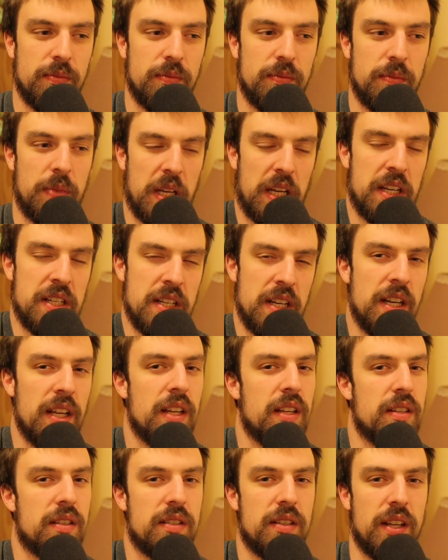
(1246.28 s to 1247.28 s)
Because
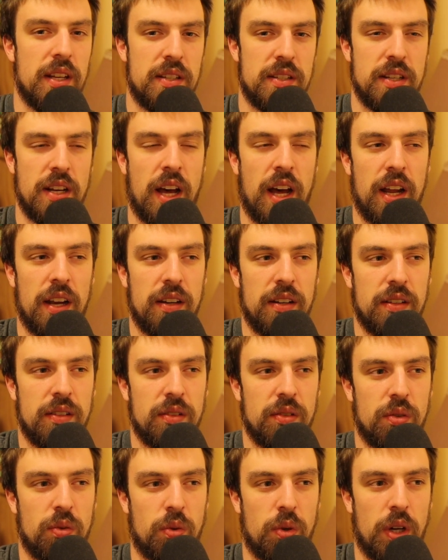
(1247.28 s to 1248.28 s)
it's not
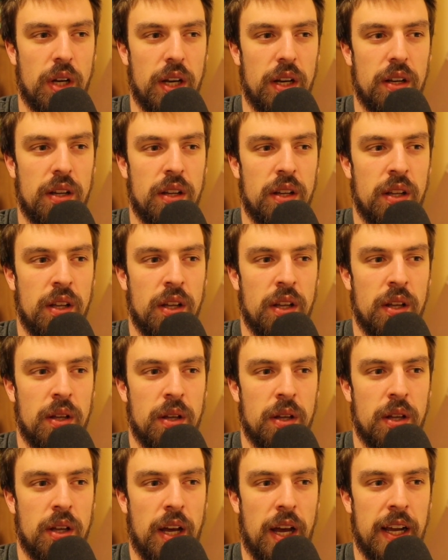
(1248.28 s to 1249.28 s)
what
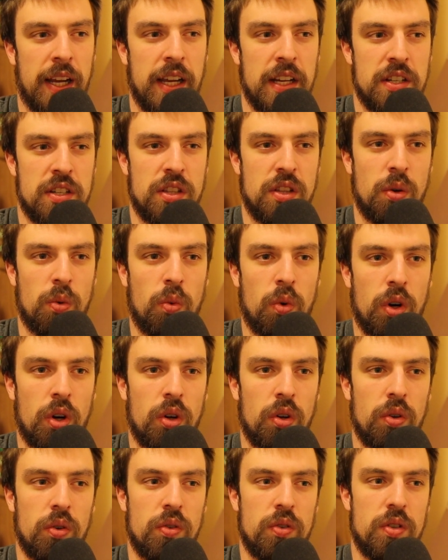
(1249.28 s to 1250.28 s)
I guess the
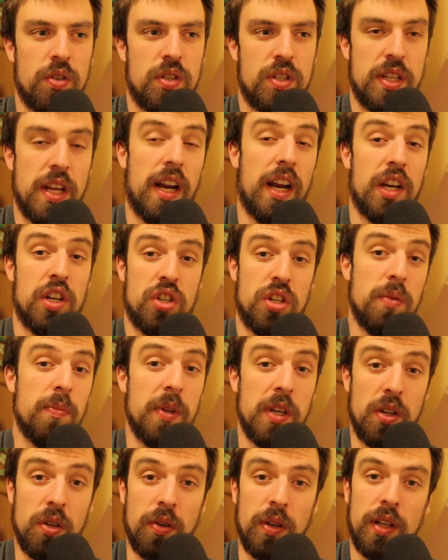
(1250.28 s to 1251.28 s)
world said I should
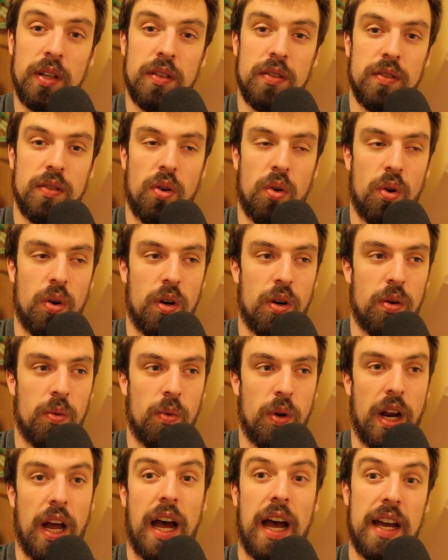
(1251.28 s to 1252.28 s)
be doing or
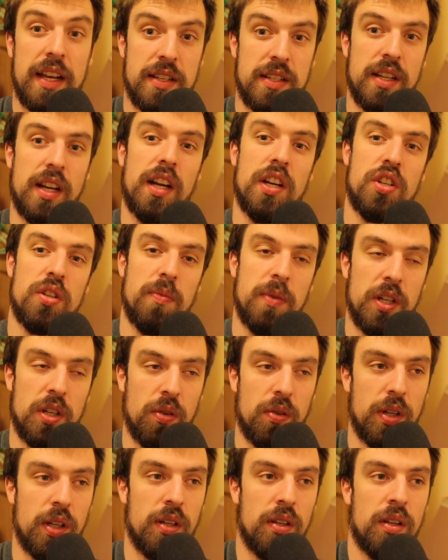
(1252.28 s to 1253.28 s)
what I said I should be
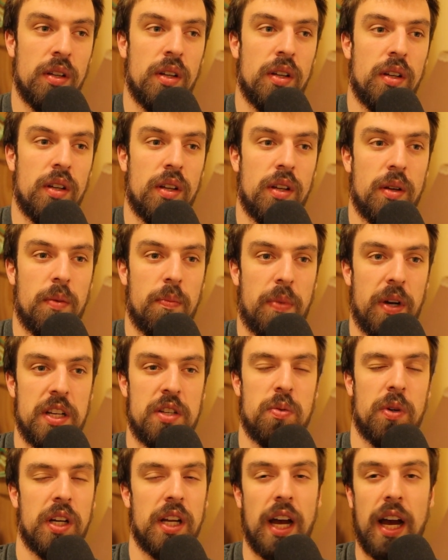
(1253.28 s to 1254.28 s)
doing, but it's
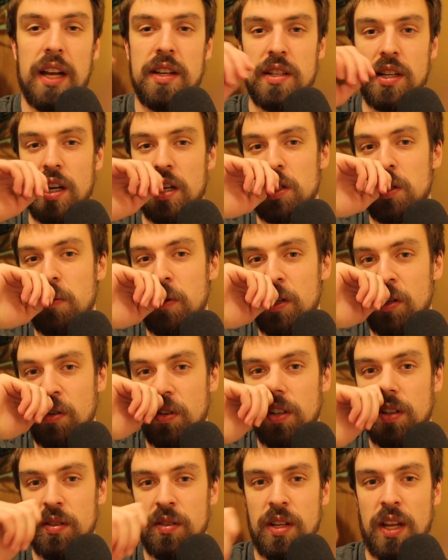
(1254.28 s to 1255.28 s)
what God said I should be
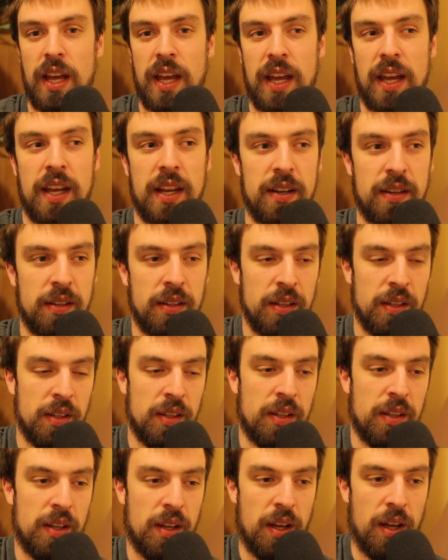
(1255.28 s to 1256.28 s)
doing. And,
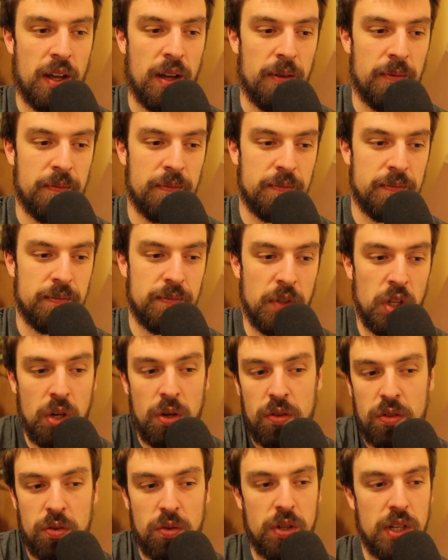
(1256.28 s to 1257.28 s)

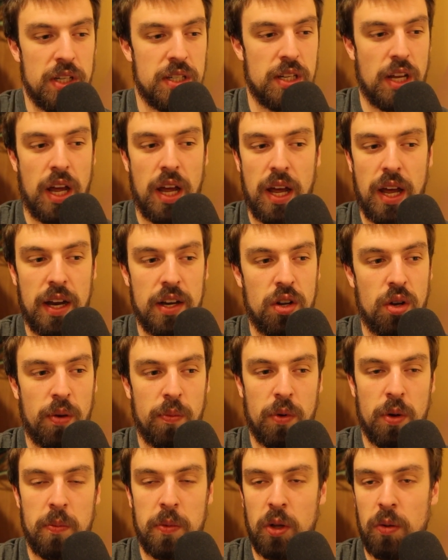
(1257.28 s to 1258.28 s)
through this, I know I'm
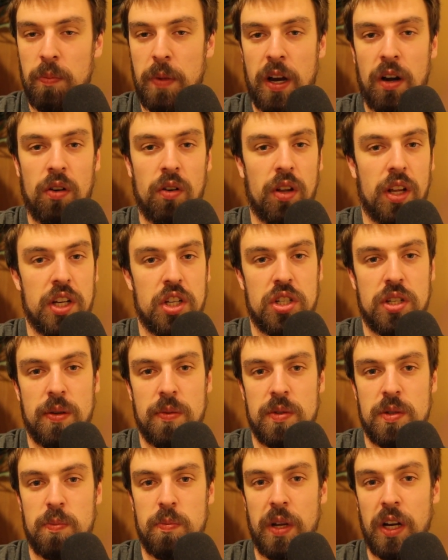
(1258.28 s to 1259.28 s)
going to build better
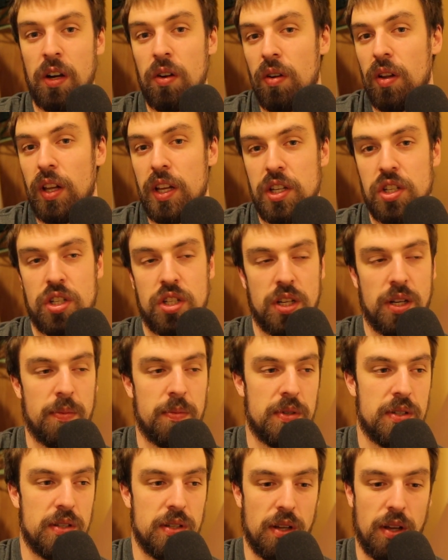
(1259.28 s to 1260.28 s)
relationships, bigger
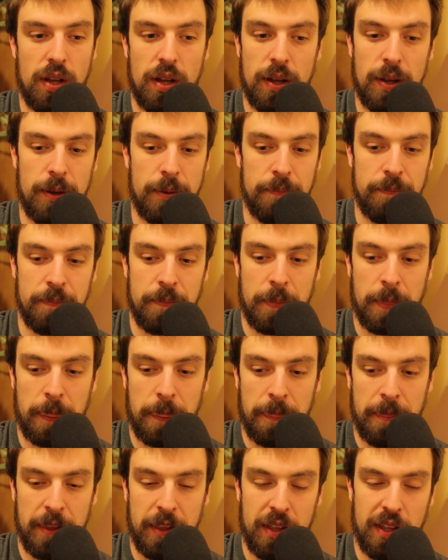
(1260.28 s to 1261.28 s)
relationships.
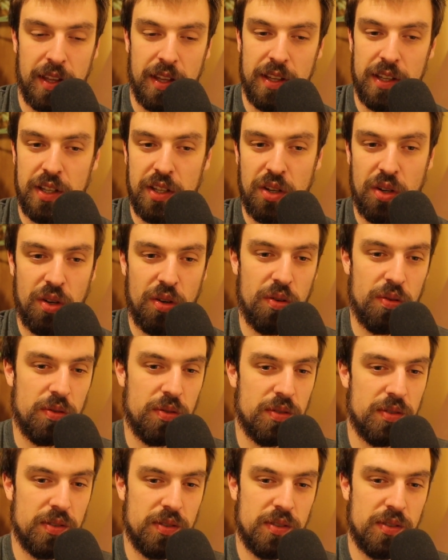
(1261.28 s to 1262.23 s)
You know,